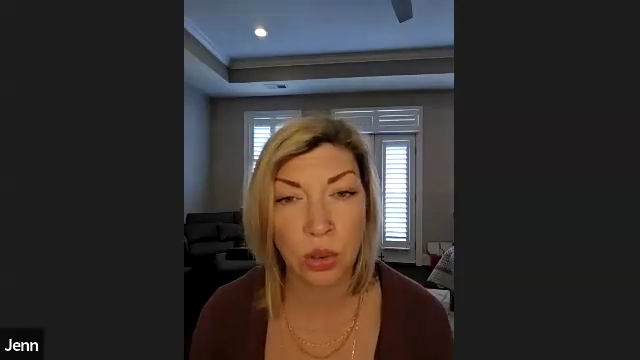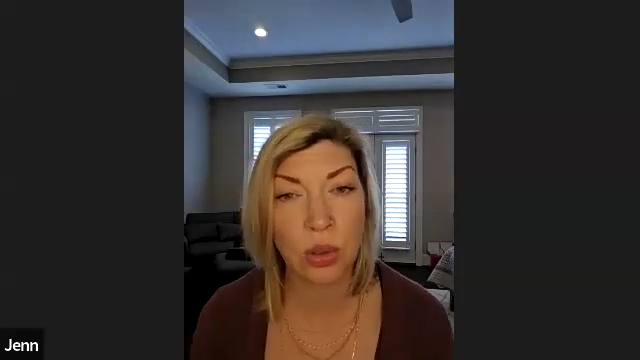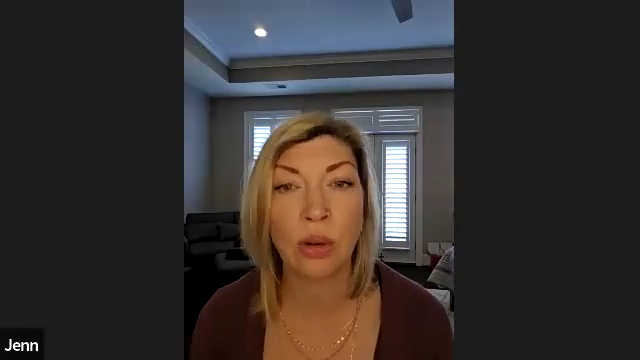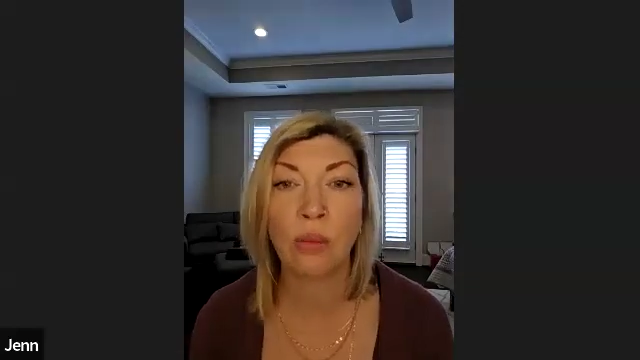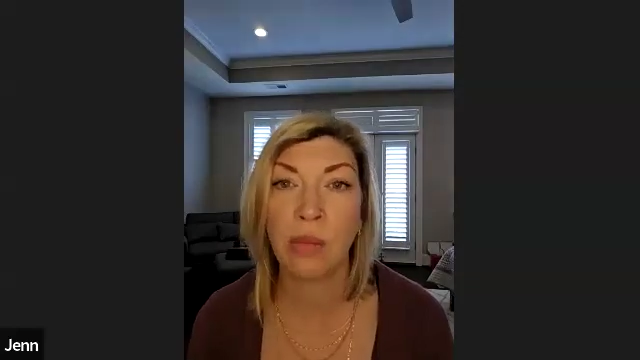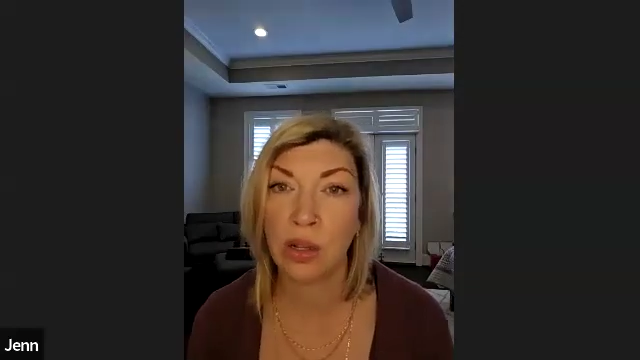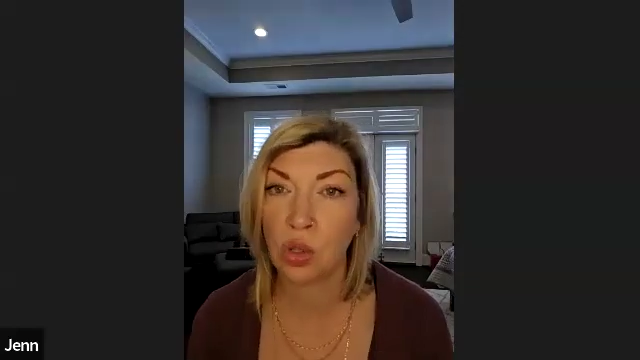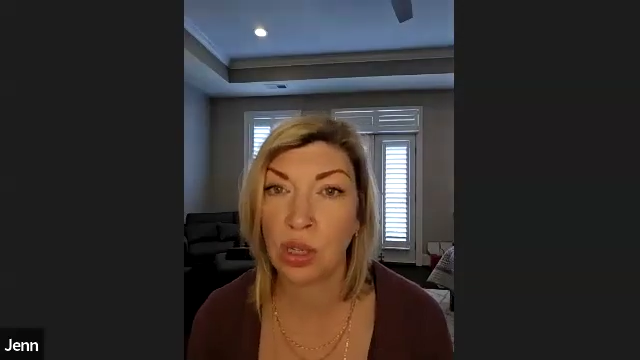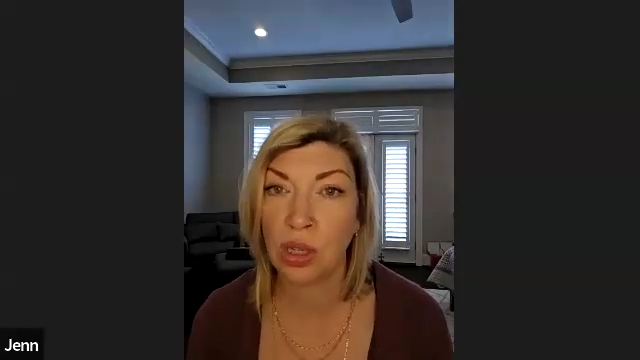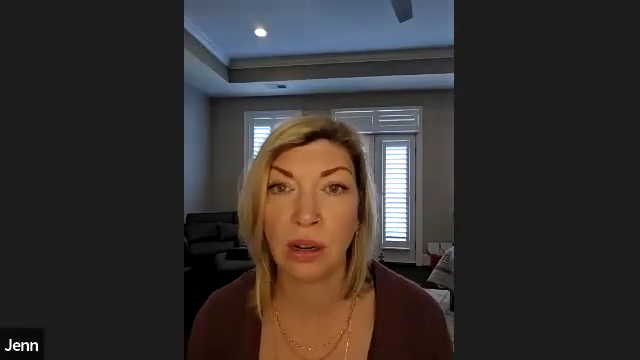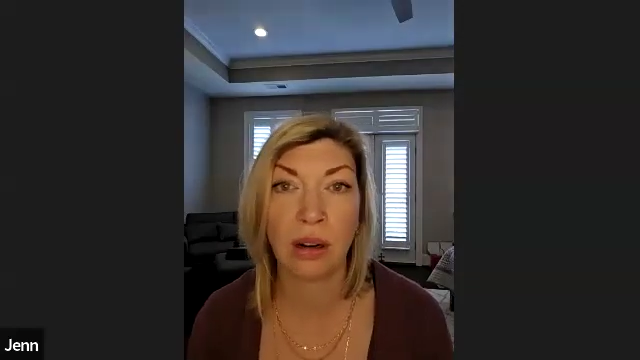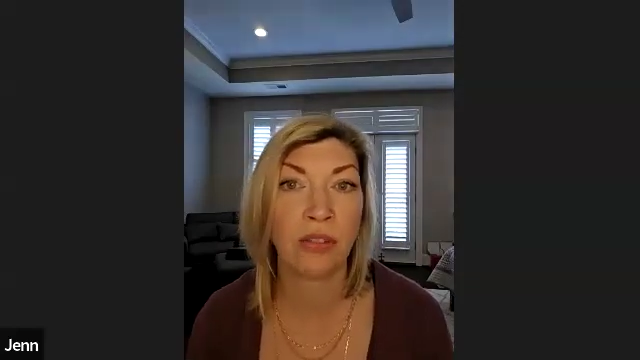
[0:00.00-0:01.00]
There's so
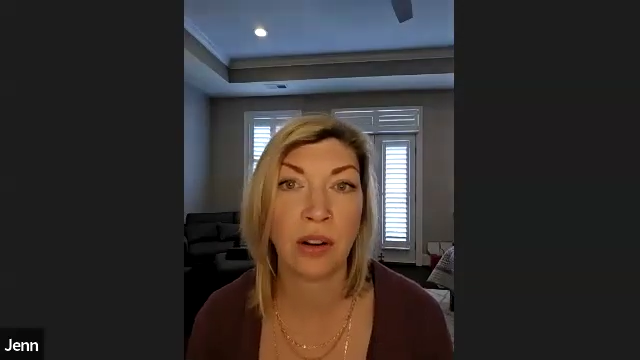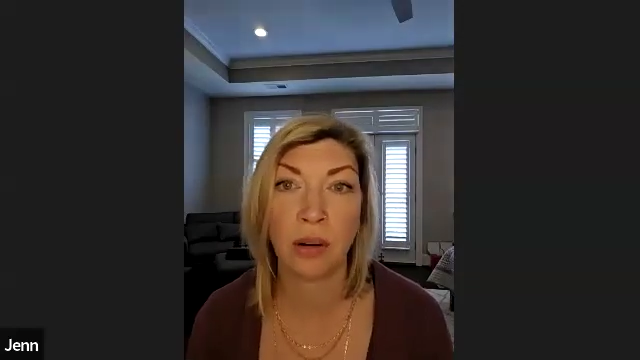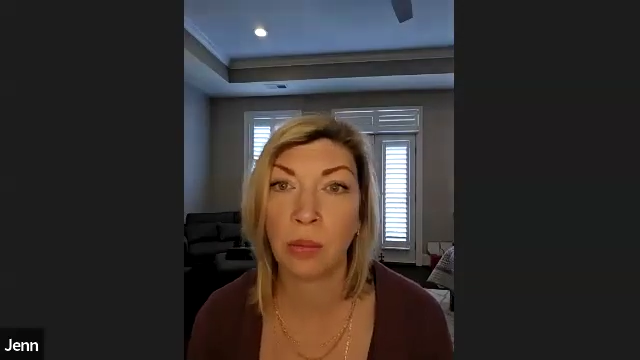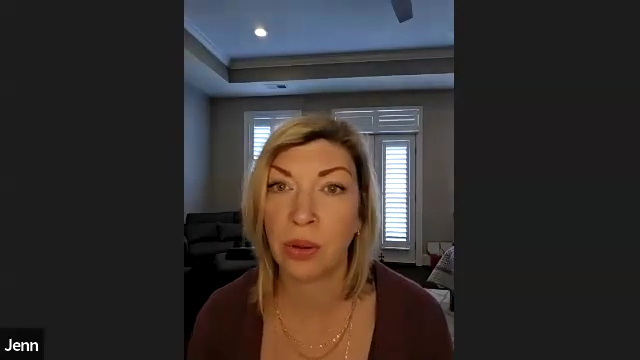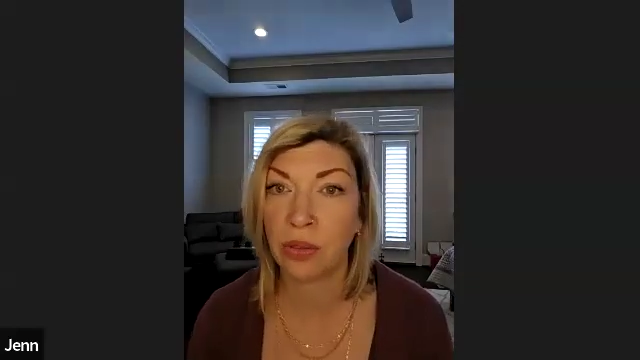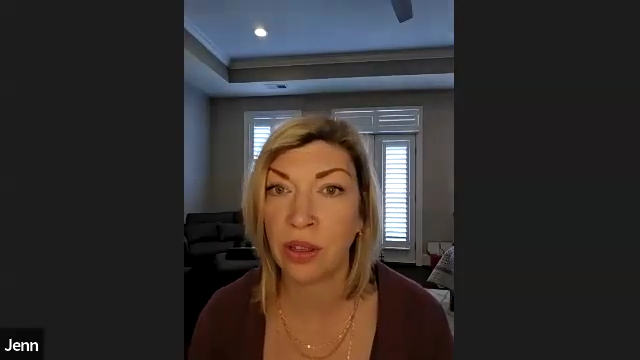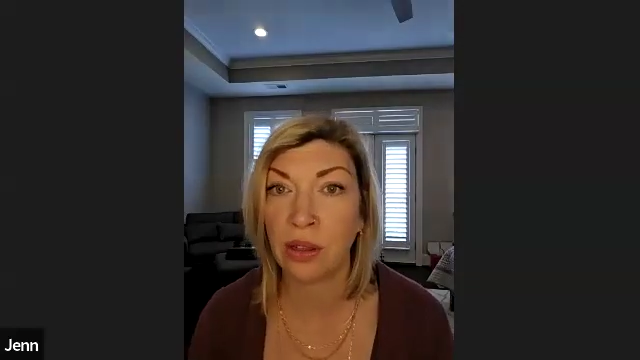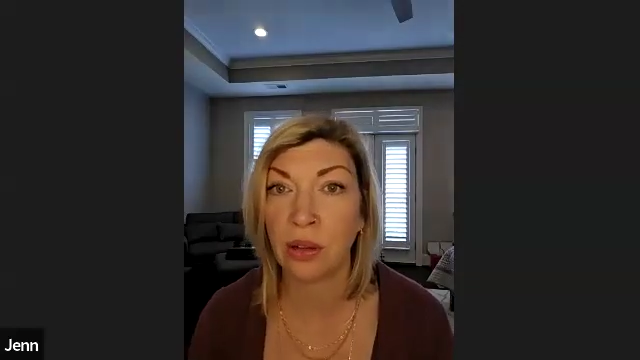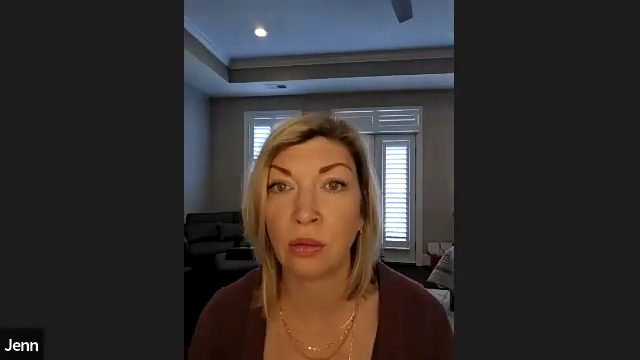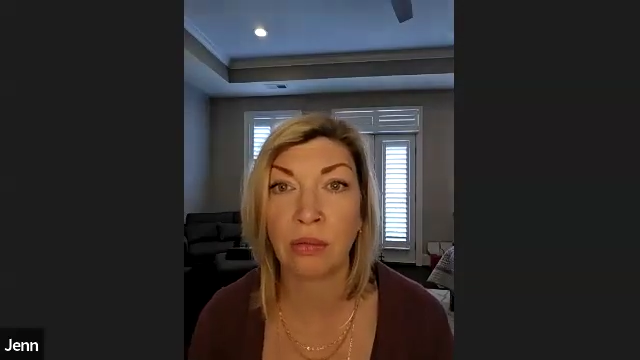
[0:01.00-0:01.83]
much here for both,